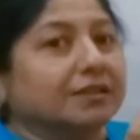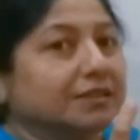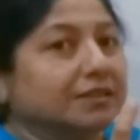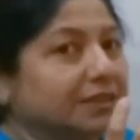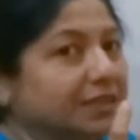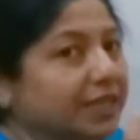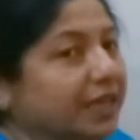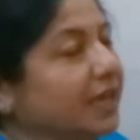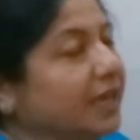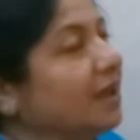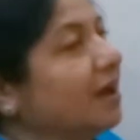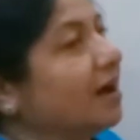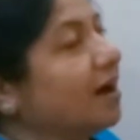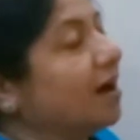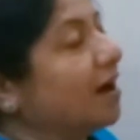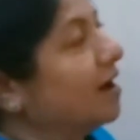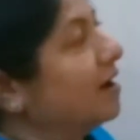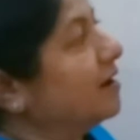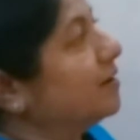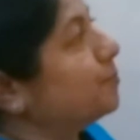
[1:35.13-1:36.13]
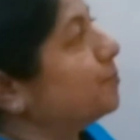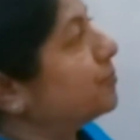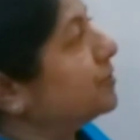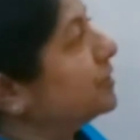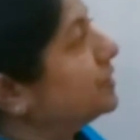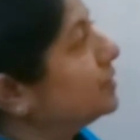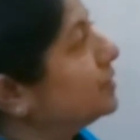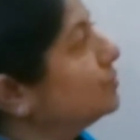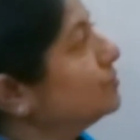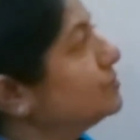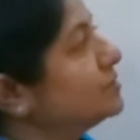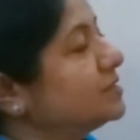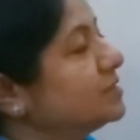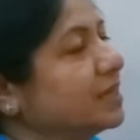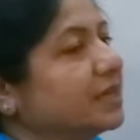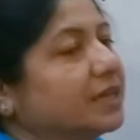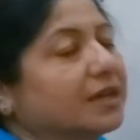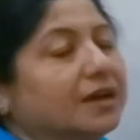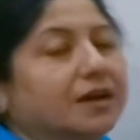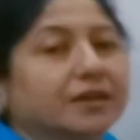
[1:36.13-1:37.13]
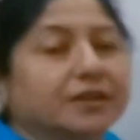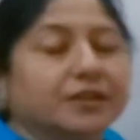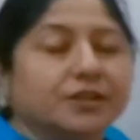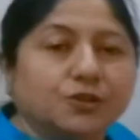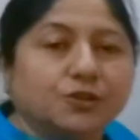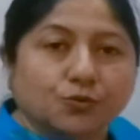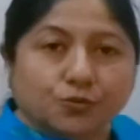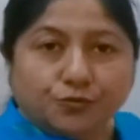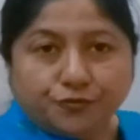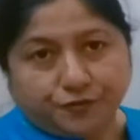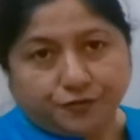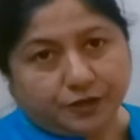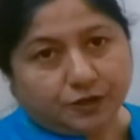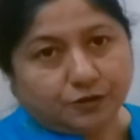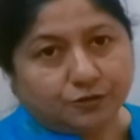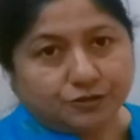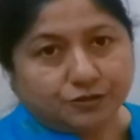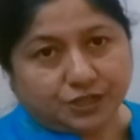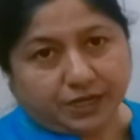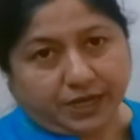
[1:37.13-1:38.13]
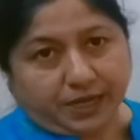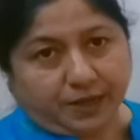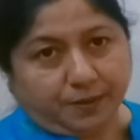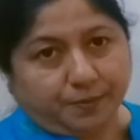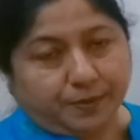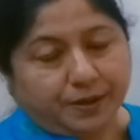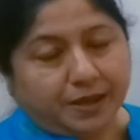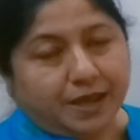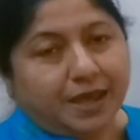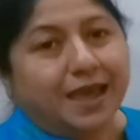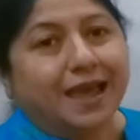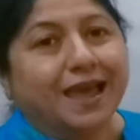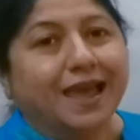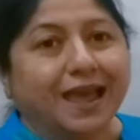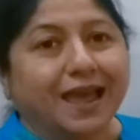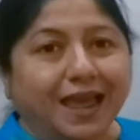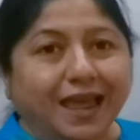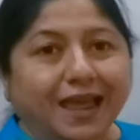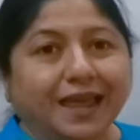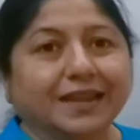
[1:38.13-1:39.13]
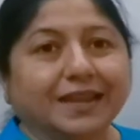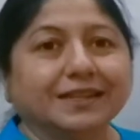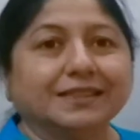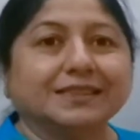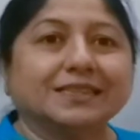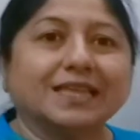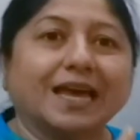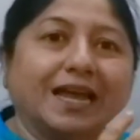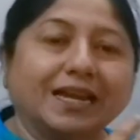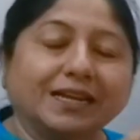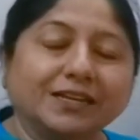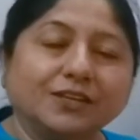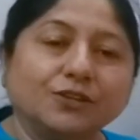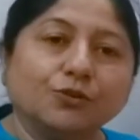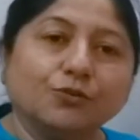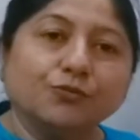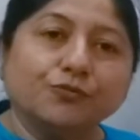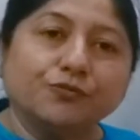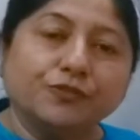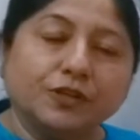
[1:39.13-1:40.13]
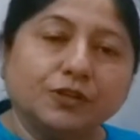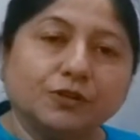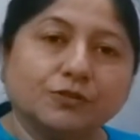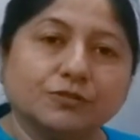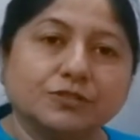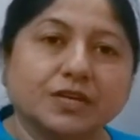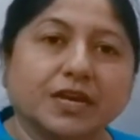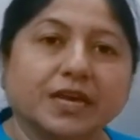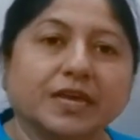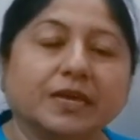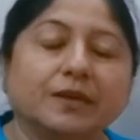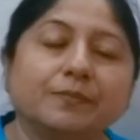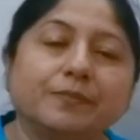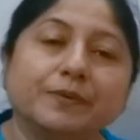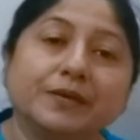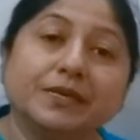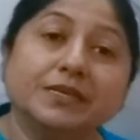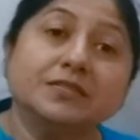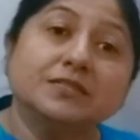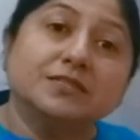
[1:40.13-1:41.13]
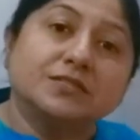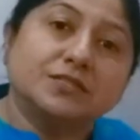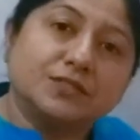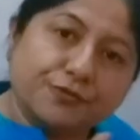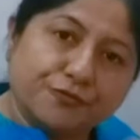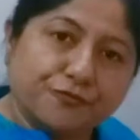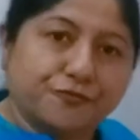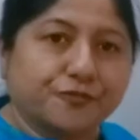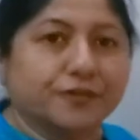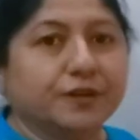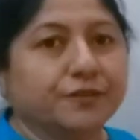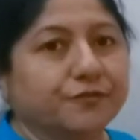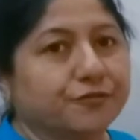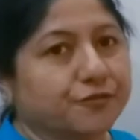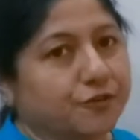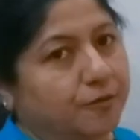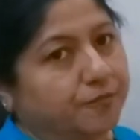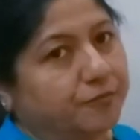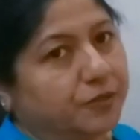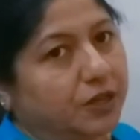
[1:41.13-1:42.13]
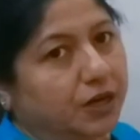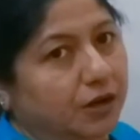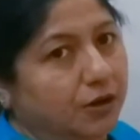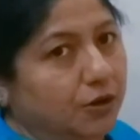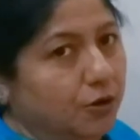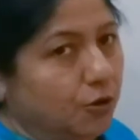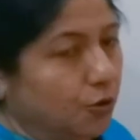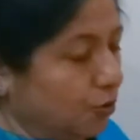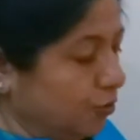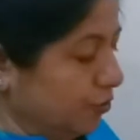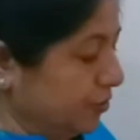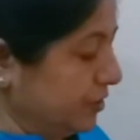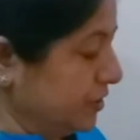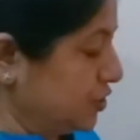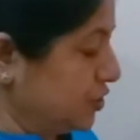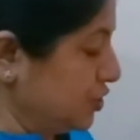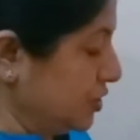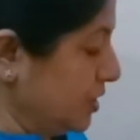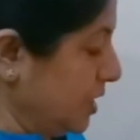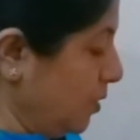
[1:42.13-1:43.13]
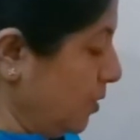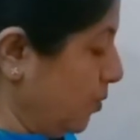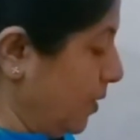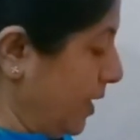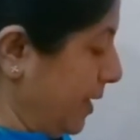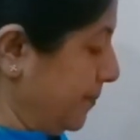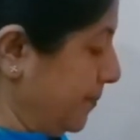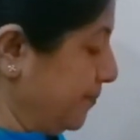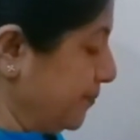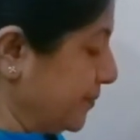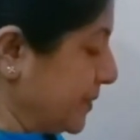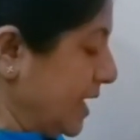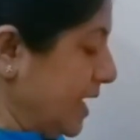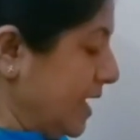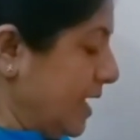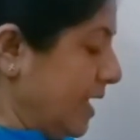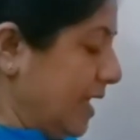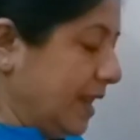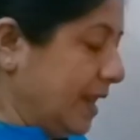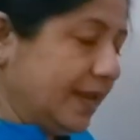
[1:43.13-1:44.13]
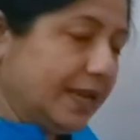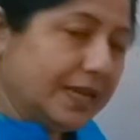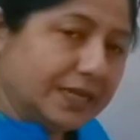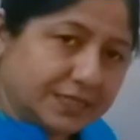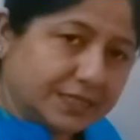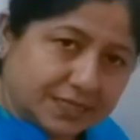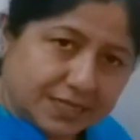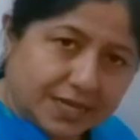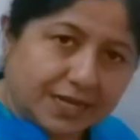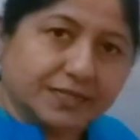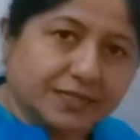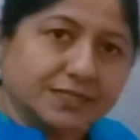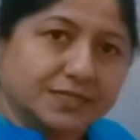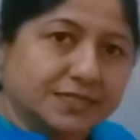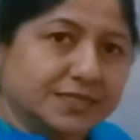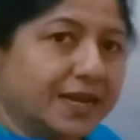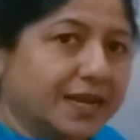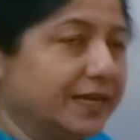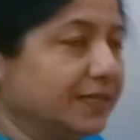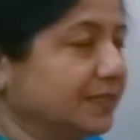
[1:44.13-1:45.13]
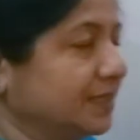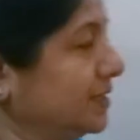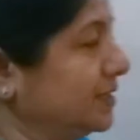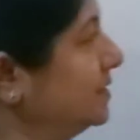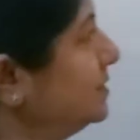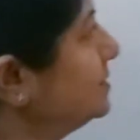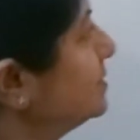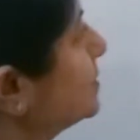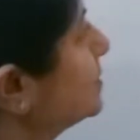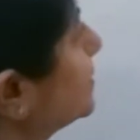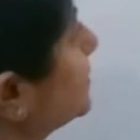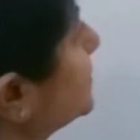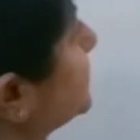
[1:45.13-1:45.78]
they are producing a new phenotype, and that new phenotype is different from the original one. Let us understand this.